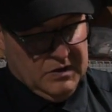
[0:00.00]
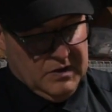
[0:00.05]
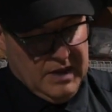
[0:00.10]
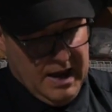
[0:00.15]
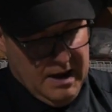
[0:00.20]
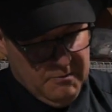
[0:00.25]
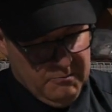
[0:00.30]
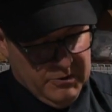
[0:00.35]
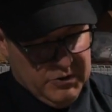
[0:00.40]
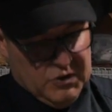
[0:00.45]

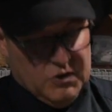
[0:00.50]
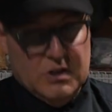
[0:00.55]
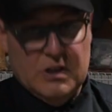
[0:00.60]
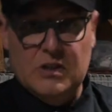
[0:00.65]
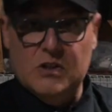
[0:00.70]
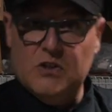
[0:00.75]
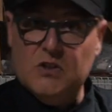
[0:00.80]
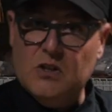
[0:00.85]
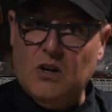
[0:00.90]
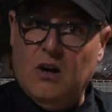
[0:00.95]
that was
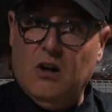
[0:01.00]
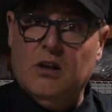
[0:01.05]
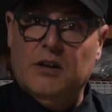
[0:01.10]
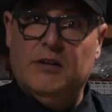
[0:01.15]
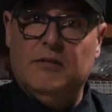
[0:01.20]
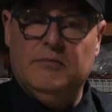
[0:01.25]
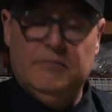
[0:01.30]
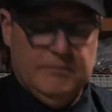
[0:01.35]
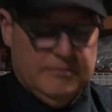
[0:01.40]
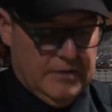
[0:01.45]
seized
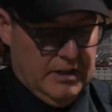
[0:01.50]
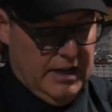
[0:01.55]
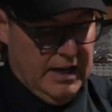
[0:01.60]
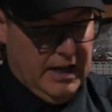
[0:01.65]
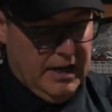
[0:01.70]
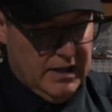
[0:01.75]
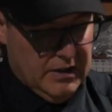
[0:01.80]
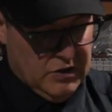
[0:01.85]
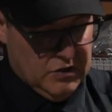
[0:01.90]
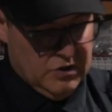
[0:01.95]
solid,
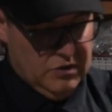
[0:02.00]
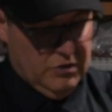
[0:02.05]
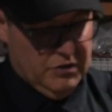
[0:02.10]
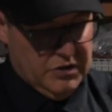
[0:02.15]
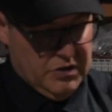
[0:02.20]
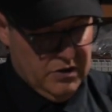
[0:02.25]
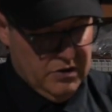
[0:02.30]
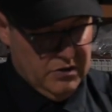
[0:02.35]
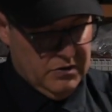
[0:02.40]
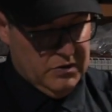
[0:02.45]
and it still
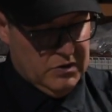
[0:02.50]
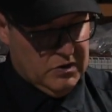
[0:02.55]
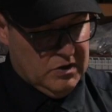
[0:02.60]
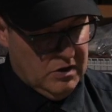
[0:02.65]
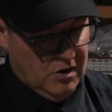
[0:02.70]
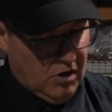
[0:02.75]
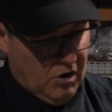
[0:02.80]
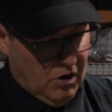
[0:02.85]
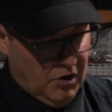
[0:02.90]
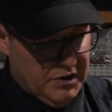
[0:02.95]
turns.
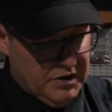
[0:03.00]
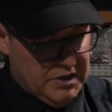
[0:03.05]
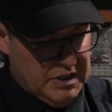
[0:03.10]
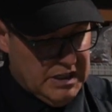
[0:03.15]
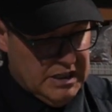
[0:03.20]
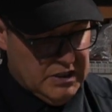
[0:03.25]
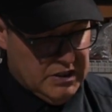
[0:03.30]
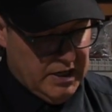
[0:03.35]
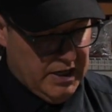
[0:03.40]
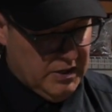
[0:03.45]
All the
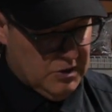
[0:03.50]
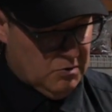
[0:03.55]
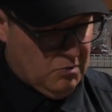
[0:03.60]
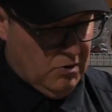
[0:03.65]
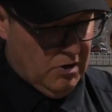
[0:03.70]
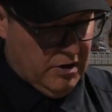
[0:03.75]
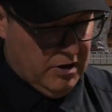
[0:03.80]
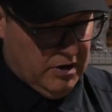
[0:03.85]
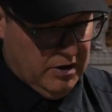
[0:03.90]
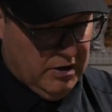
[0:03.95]
detents
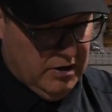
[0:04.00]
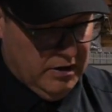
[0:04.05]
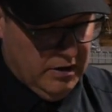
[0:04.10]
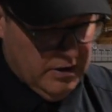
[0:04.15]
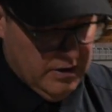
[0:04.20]
work.